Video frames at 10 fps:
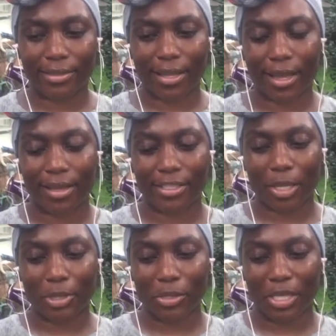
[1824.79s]

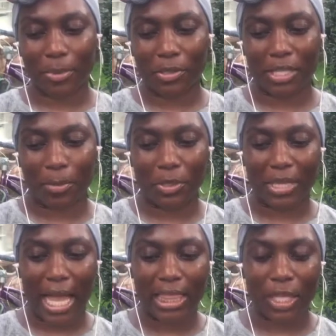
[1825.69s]

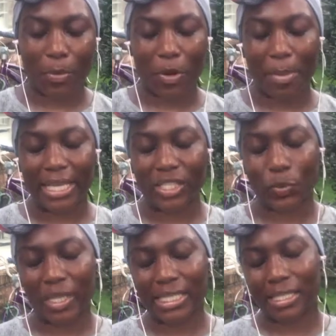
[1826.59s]

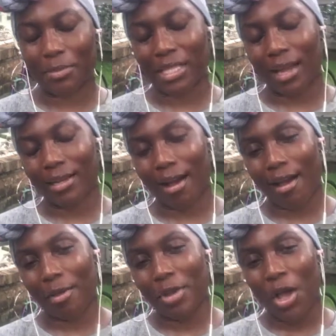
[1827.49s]

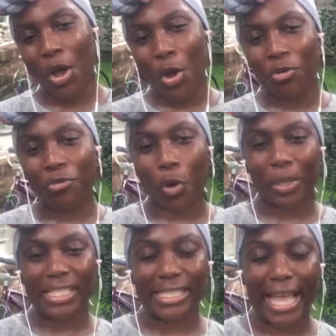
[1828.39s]

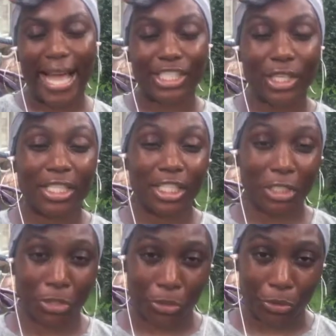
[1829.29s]

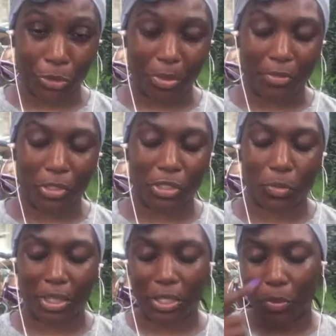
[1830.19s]
www.themermaidswisdom.com/sister group if you just
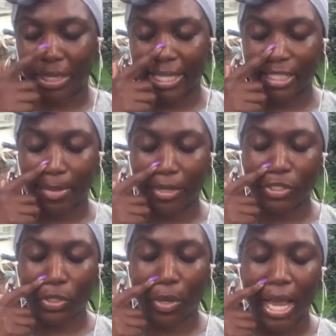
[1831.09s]
want to know what that's
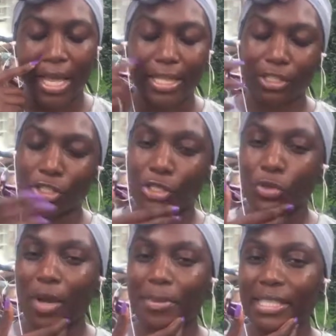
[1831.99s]
about. So there's
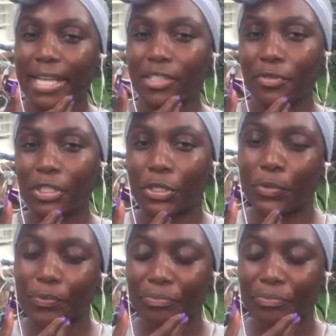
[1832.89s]
2 websites for you,